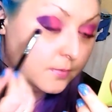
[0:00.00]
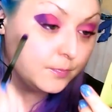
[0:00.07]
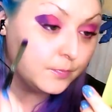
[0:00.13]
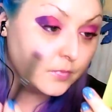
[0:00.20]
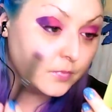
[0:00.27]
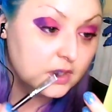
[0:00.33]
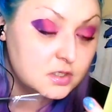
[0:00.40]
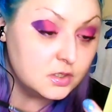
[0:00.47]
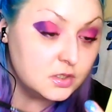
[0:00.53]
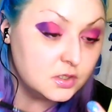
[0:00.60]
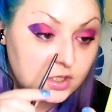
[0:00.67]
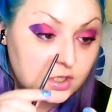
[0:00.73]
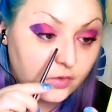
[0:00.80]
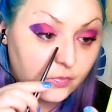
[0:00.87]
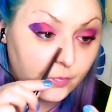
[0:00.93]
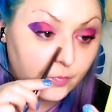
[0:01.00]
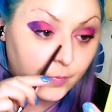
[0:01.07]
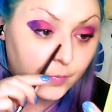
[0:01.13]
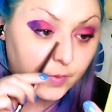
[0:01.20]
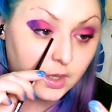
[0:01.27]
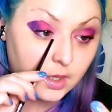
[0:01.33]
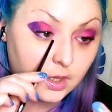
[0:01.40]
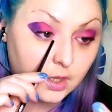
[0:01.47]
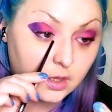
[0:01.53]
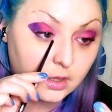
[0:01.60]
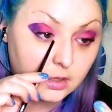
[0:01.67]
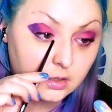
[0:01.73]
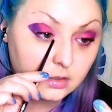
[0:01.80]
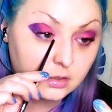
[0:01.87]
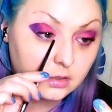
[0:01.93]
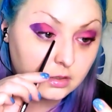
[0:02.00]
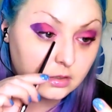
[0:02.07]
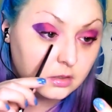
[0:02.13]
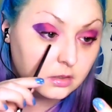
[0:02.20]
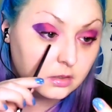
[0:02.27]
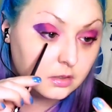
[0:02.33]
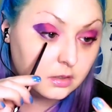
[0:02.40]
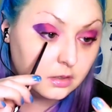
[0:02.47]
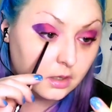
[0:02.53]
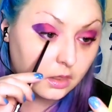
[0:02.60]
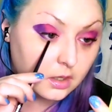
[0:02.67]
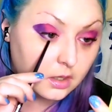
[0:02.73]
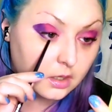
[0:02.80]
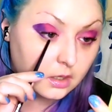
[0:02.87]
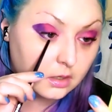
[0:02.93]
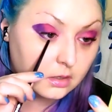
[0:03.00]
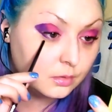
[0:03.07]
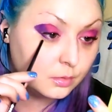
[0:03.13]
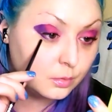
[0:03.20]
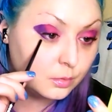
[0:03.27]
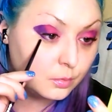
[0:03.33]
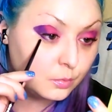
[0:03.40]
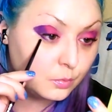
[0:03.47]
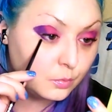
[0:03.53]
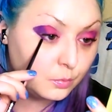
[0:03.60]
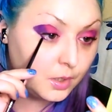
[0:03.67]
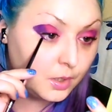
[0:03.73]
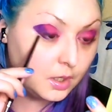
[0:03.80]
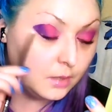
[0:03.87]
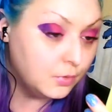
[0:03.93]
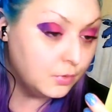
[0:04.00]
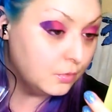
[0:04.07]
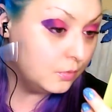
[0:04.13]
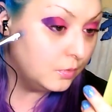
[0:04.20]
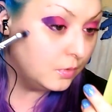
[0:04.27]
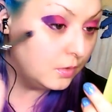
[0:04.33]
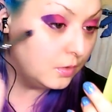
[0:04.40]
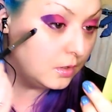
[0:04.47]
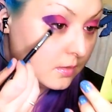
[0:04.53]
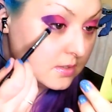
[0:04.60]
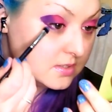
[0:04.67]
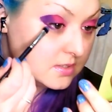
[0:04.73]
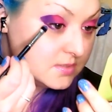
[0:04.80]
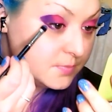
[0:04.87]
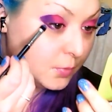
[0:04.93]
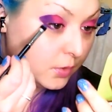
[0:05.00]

So you should have pink, nothing, purple at this point.